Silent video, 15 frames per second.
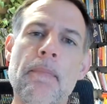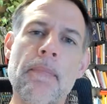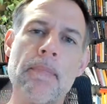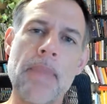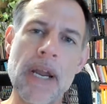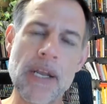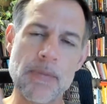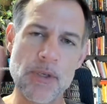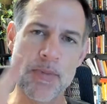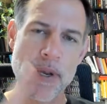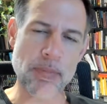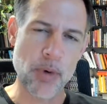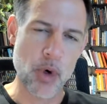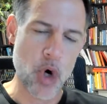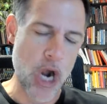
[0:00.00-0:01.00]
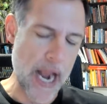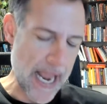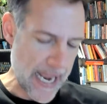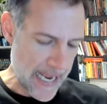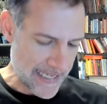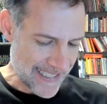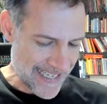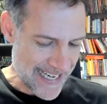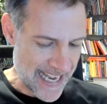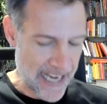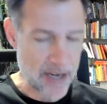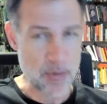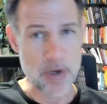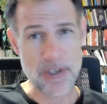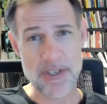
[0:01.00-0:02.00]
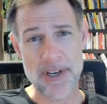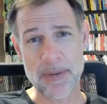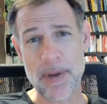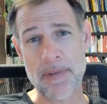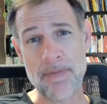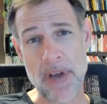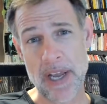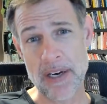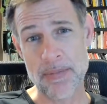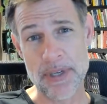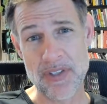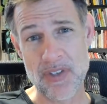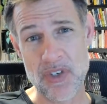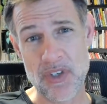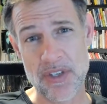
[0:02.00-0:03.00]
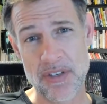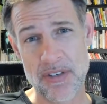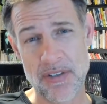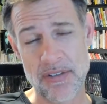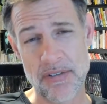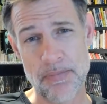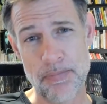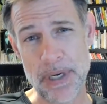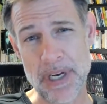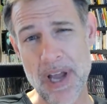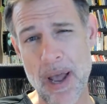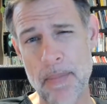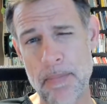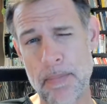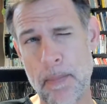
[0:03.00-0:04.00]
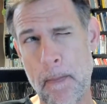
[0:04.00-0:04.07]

My name is Mike Brewer, and tonight I want to talk about vitamins, but not